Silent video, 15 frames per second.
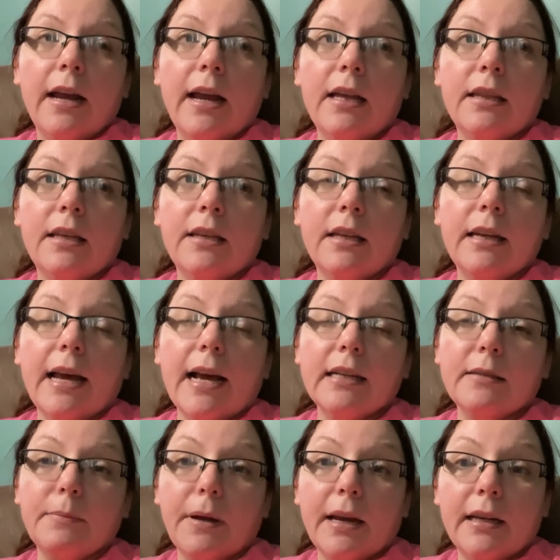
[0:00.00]
And then the
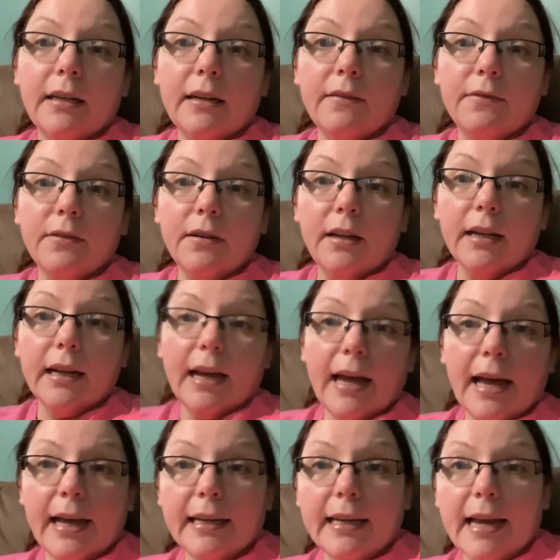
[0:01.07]
gas pain, it felt like I
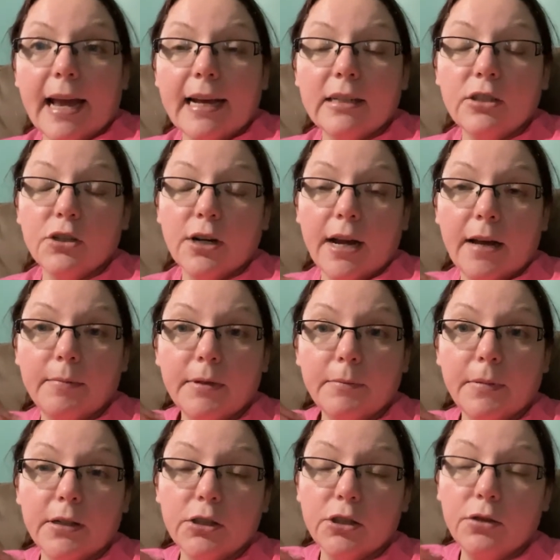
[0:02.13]
had gas trapped in
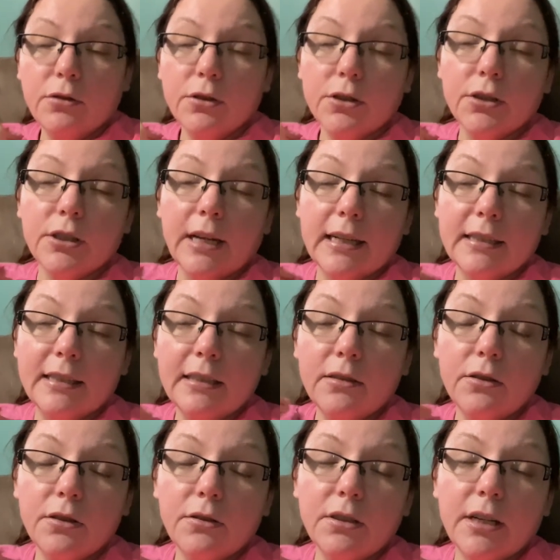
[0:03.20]
my shoulders. I still
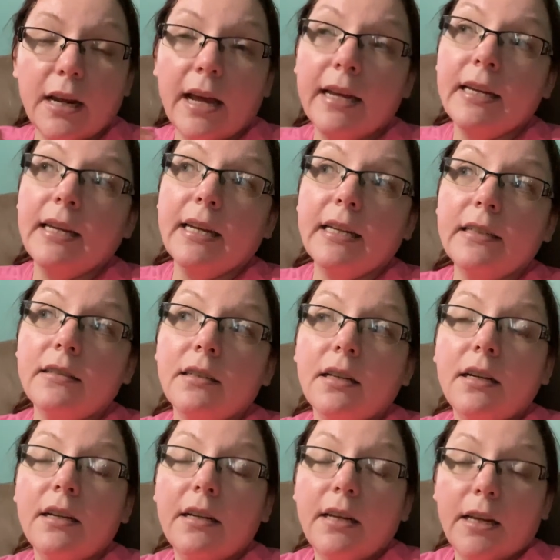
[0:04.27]
do today, and
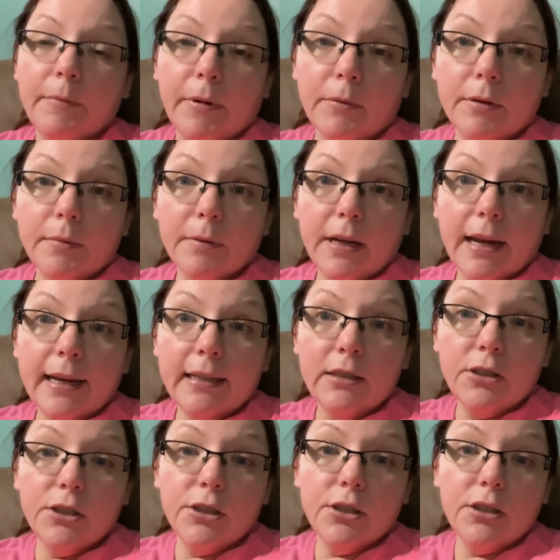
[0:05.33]
in my rib
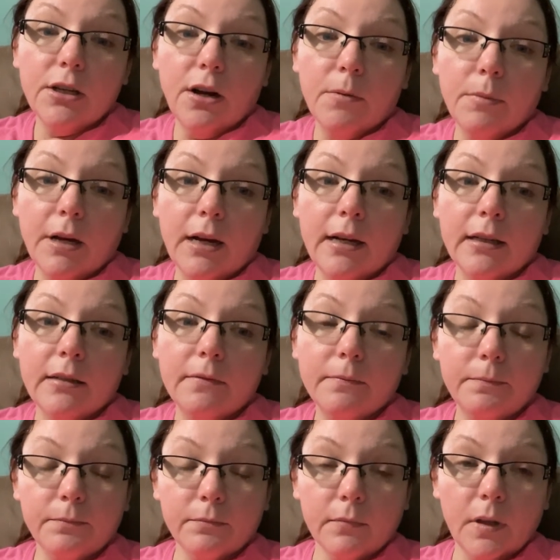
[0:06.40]
cage on my
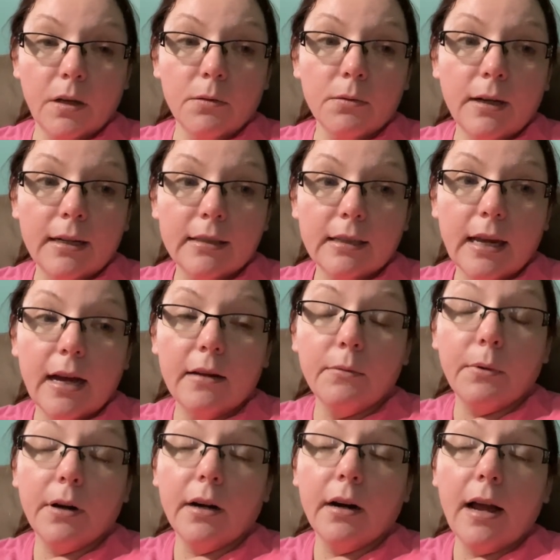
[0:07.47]
right side
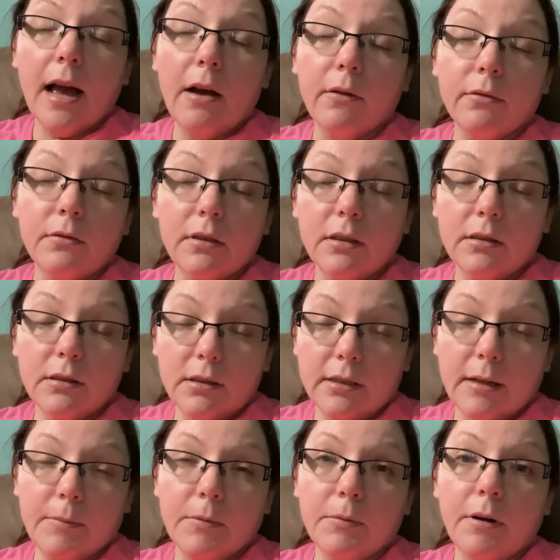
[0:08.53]
where I
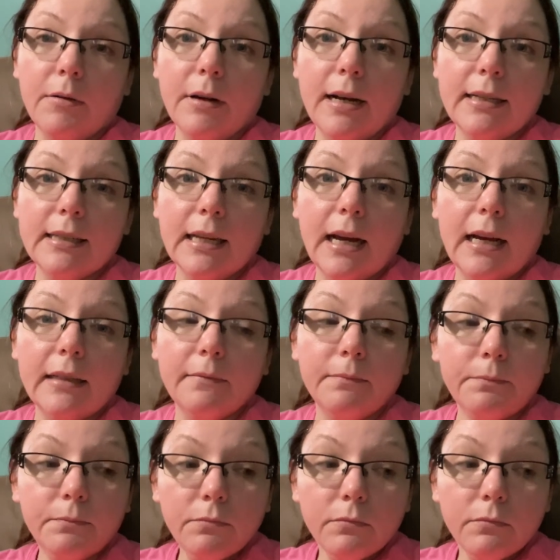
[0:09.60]
slept on my right side.